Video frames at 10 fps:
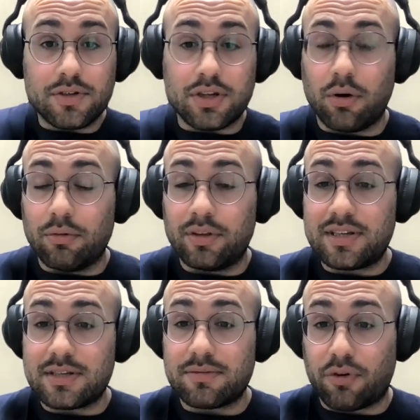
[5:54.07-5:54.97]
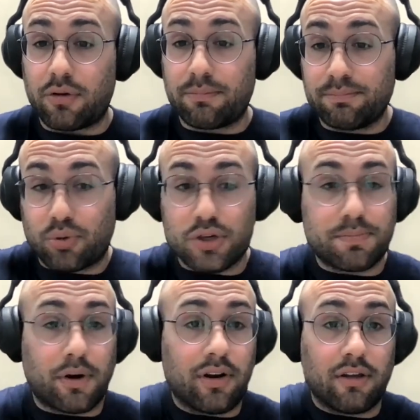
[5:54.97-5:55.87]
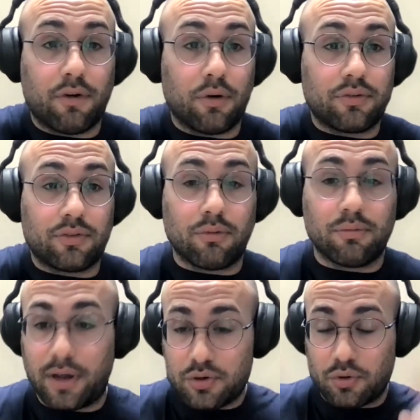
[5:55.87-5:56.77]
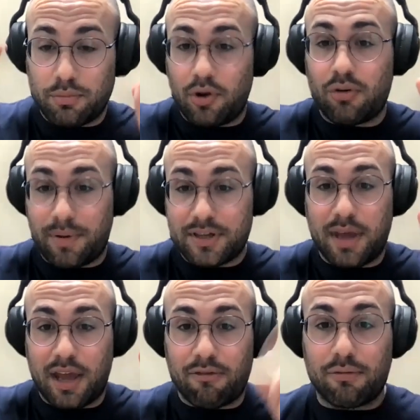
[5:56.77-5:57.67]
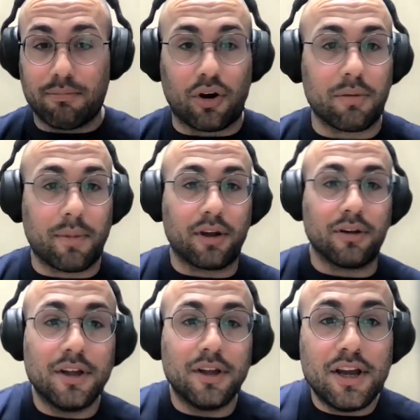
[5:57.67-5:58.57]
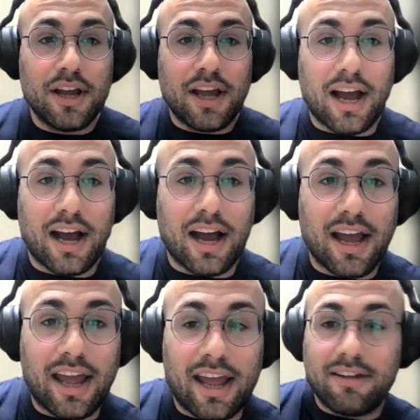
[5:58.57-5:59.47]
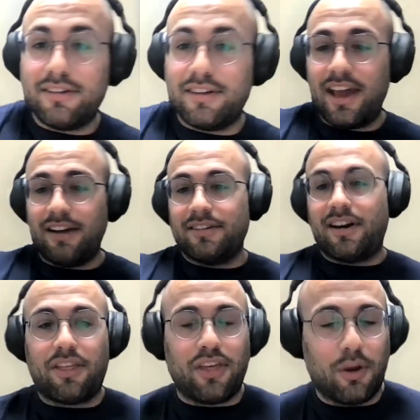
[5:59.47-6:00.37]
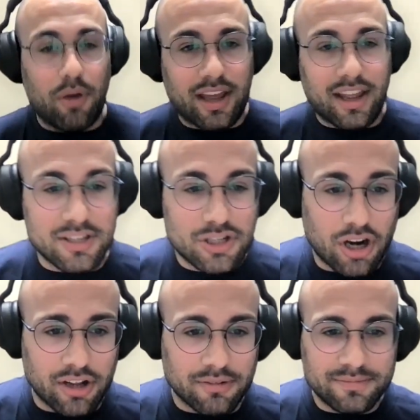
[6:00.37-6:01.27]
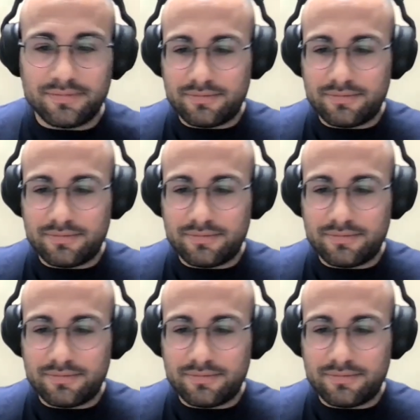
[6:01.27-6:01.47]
So this is for prosperity, folks. So make sure to be on your best behavior, Mark and Michael. And yeah, I think we can get started.